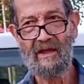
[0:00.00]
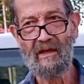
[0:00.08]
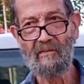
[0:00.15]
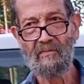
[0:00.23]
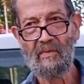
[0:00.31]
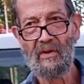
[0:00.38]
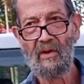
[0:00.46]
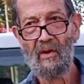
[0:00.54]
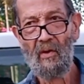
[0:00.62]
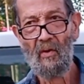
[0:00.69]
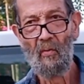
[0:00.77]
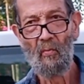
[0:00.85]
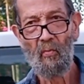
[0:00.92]
up.
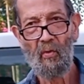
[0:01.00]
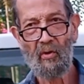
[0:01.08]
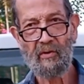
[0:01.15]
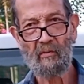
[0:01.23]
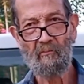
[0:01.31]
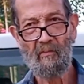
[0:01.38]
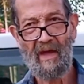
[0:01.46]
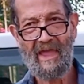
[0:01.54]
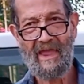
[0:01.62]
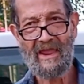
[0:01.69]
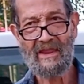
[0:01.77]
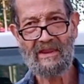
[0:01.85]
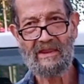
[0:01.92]
Well, the
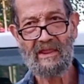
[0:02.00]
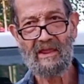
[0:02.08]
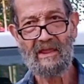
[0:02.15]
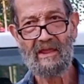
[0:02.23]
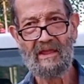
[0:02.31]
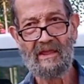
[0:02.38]
maid